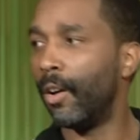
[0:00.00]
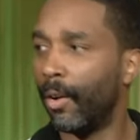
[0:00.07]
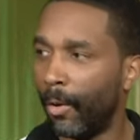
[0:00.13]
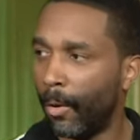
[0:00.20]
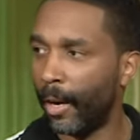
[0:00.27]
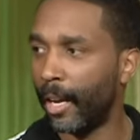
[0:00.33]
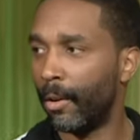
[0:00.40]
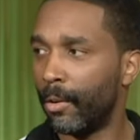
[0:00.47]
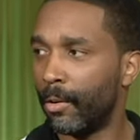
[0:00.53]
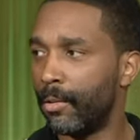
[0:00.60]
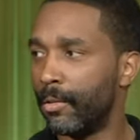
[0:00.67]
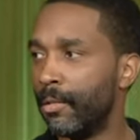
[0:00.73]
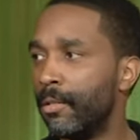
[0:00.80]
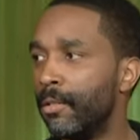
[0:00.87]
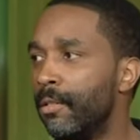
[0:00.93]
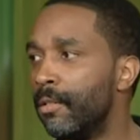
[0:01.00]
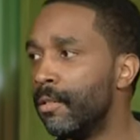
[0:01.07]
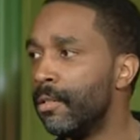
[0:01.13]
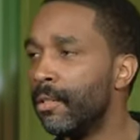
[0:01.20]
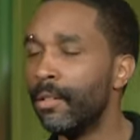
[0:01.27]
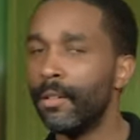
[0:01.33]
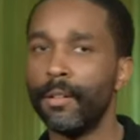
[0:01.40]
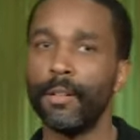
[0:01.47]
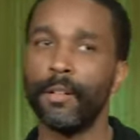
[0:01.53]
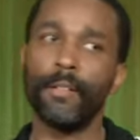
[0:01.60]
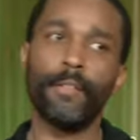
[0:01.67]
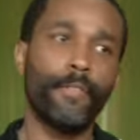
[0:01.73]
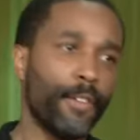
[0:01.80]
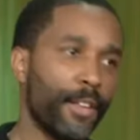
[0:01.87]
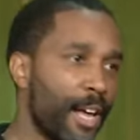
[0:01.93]
Oil
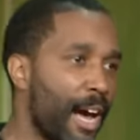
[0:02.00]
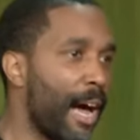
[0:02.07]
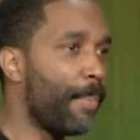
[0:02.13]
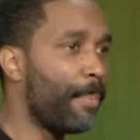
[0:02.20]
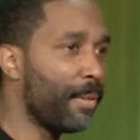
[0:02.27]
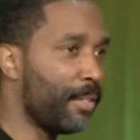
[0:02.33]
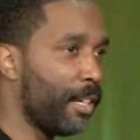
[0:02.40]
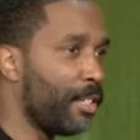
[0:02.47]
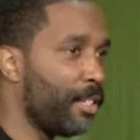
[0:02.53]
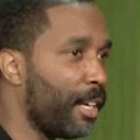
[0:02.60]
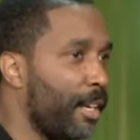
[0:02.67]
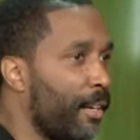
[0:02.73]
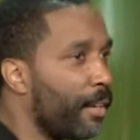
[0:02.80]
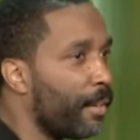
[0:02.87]
for the opposition.